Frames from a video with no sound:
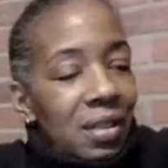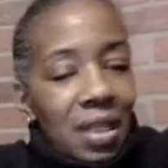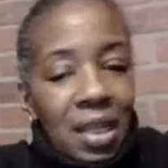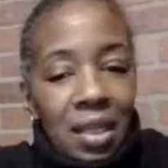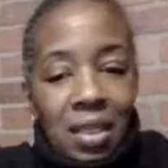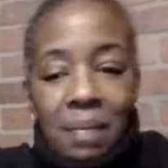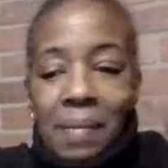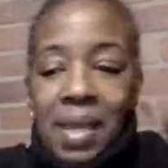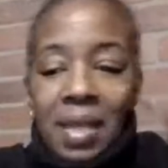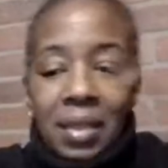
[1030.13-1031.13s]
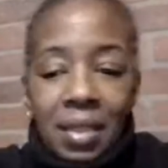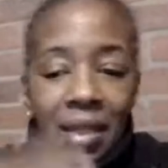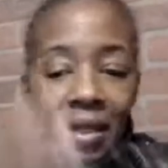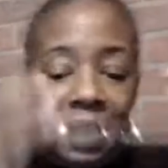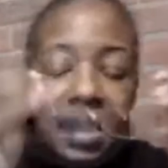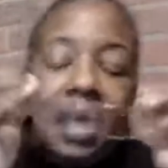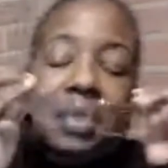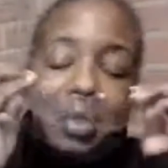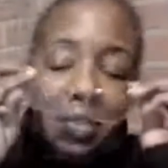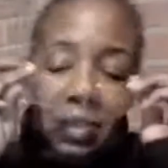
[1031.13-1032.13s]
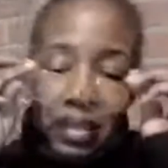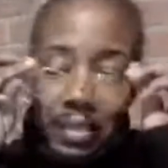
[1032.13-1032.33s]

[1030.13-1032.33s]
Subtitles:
And I keep my handy dandy glasses.